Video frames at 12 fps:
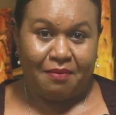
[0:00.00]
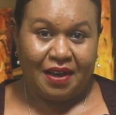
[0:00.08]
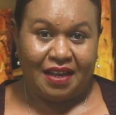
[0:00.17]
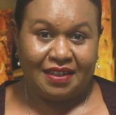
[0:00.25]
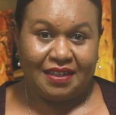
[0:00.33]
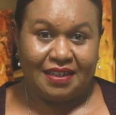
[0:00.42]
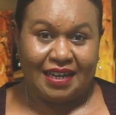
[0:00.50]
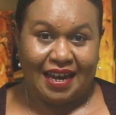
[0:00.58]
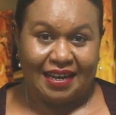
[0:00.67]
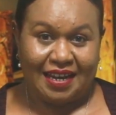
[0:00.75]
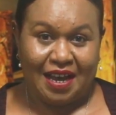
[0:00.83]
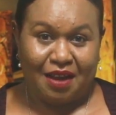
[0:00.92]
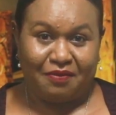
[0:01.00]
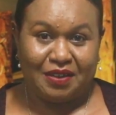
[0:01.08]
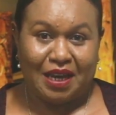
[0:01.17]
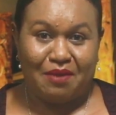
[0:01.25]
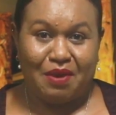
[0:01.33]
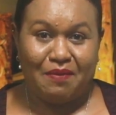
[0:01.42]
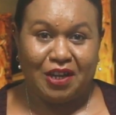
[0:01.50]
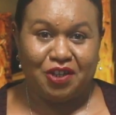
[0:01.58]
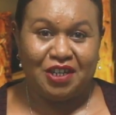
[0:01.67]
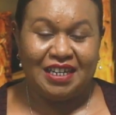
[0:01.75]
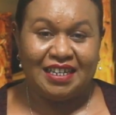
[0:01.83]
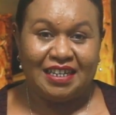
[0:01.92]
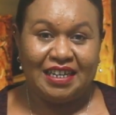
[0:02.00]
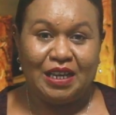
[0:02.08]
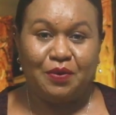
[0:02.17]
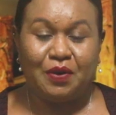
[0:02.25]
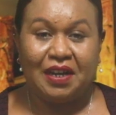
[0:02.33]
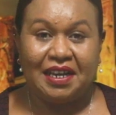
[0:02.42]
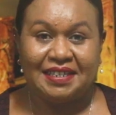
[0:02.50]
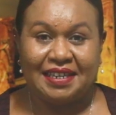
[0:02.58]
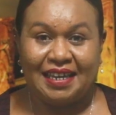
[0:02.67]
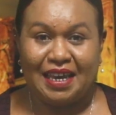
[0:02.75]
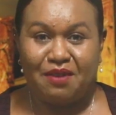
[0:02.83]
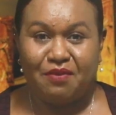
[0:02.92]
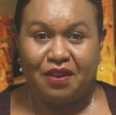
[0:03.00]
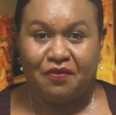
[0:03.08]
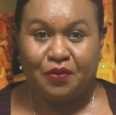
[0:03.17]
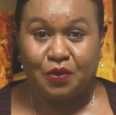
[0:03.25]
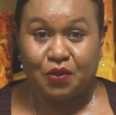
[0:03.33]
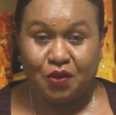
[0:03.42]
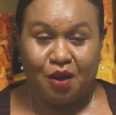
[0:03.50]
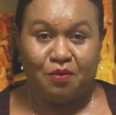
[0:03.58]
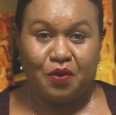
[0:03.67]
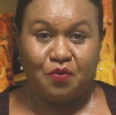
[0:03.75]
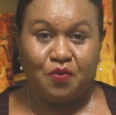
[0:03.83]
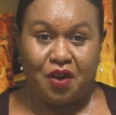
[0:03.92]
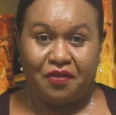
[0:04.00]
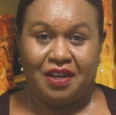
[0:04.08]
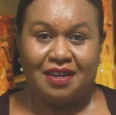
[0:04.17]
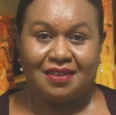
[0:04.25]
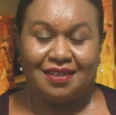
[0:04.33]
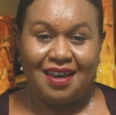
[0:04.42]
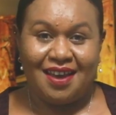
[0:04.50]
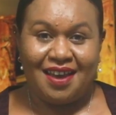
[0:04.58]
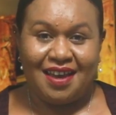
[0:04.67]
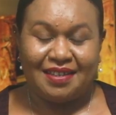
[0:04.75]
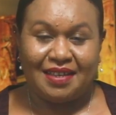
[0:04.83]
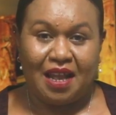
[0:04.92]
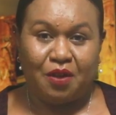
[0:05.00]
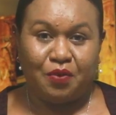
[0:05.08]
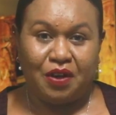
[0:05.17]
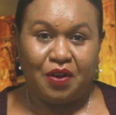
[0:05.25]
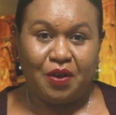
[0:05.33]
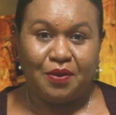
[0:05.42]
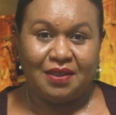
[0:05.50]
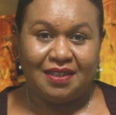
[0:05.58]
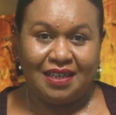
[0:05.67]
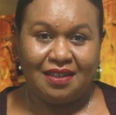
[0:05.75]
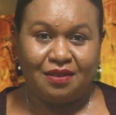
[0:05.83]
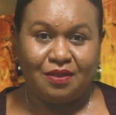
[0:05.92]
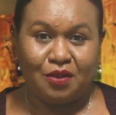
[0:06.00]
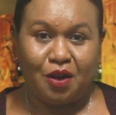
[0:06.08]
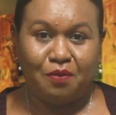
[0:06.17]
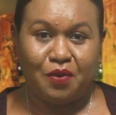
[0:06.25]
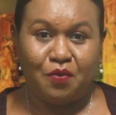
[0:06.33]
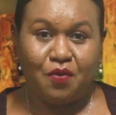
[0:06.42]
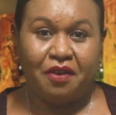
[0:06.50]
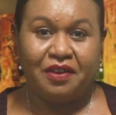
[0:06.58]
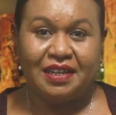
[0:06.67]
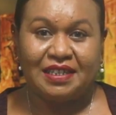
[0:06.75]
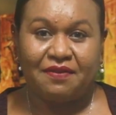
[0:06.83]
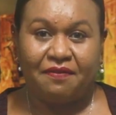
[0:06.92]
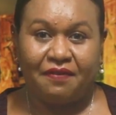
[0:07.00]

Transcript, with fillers: But at halftime, a much-needed equaliser came in for Solomon Warriors as Alwyn Ho sealed Solomon Warriors'